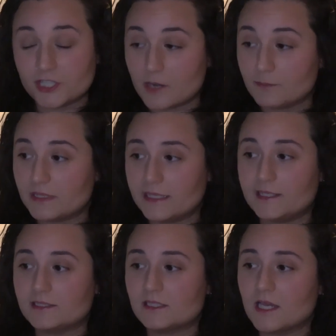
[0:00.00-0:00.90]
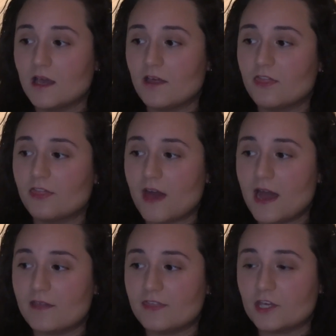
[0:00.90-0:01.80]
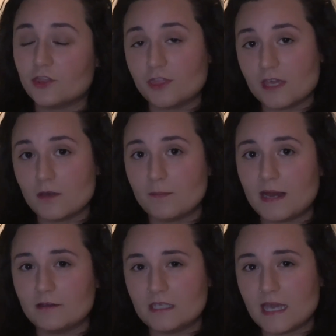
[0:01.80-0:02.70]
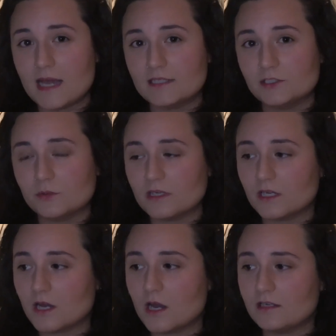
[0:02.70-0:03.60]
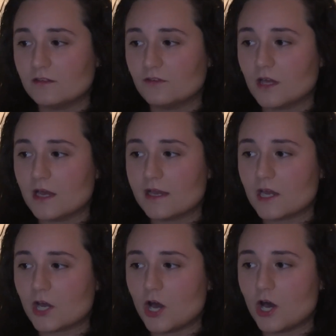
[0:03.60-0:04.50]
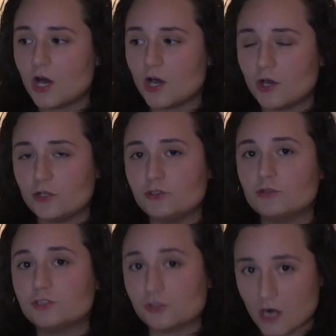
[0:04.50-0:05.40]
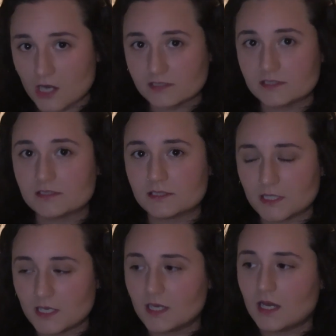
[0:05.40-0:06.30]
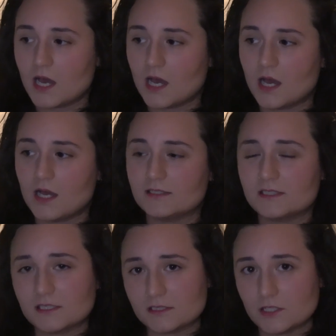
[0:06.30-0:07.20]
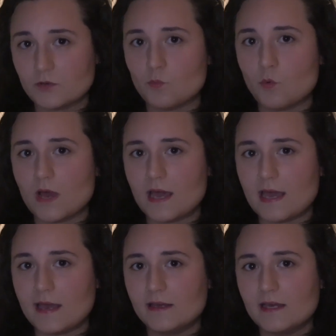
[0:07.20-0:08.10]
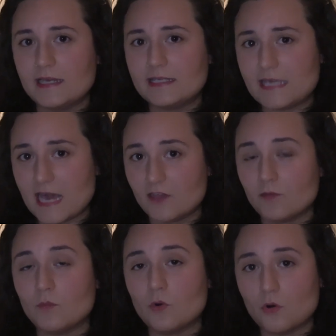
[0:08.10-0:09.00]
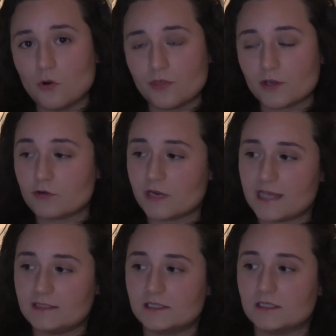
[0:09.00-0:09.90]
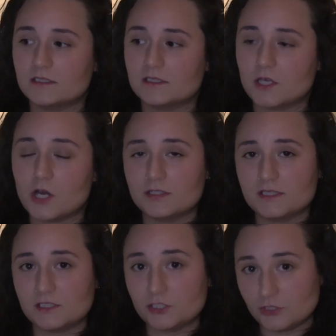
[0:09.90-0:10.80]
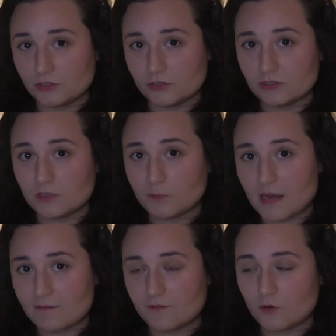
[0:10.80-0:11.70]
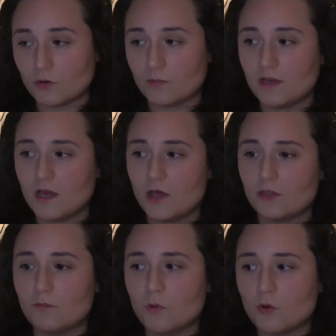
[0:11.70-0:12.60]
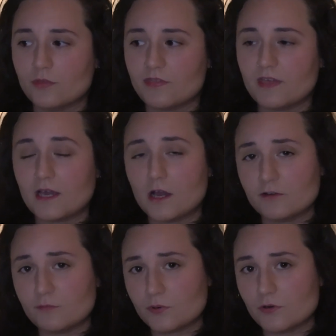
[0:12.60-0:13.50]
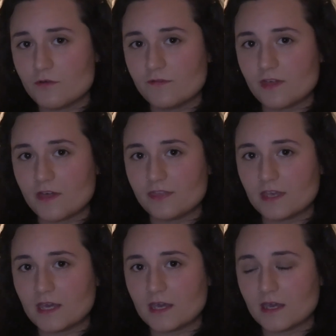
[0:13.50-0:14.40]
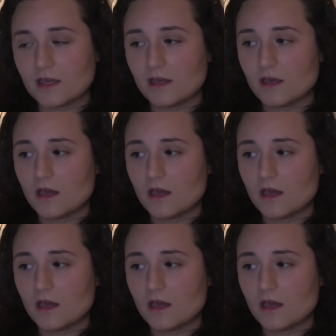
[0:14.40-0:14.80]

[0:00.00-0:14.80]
companies that they could think about, yeah, doing a kind of like earn your trust system where, yeah, the more that creators and artists use the platform, the more that they kind of prove that they're